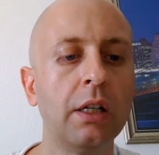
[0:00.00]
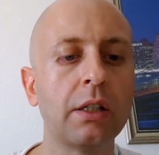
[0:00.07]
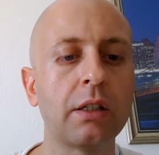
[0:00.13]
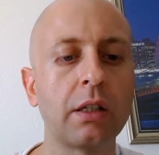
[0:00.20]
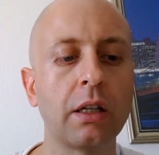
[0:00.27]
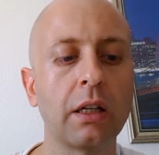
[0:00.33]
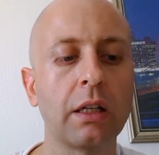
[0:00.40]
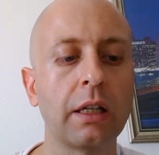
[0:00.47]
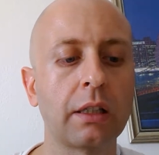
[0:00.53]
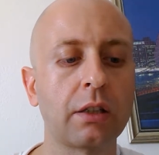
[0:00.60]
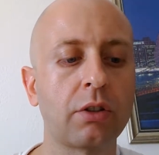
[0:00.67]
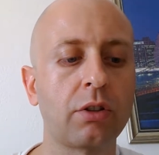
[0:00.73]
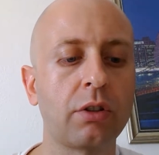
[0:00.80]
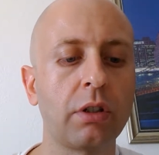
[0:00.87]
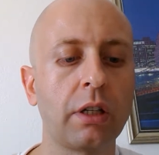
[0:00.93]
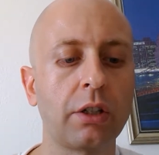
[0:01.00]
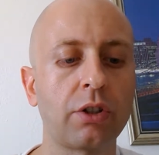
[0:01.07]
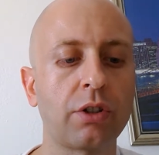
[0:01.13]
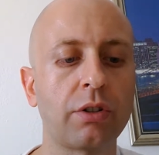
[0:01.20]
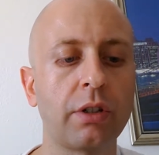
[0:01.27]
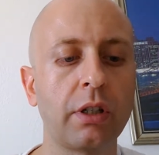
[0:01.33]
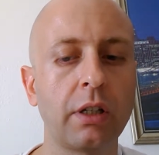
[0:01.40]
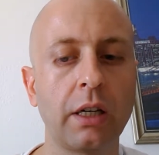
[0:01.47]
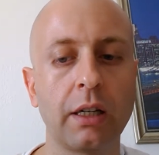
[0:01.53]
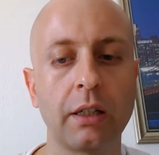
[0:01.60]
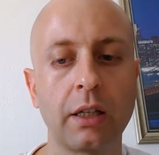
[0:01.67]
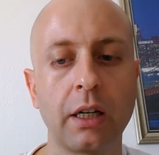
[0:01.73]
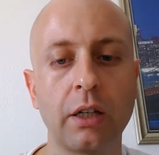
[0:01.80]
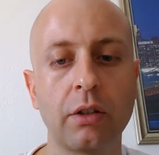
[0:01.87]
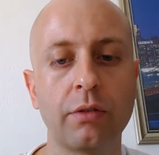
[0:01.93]
still a luxury
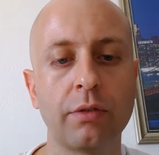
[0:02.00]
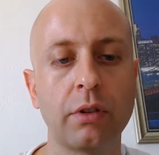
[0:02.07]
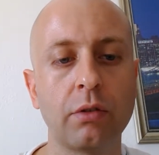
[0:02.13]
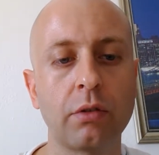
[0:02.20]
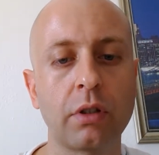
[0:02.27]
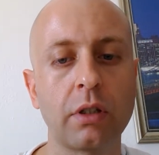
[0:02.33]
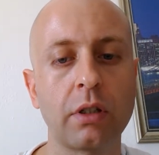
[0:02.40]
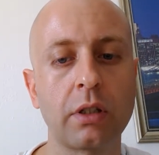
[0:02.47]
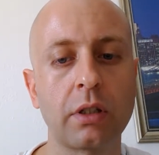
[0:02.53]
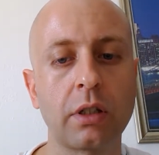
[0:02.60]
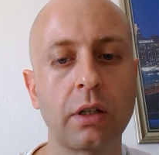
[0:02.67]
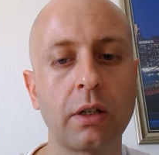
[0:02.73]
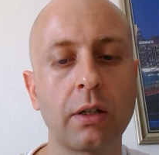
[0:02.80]
and kind of a useless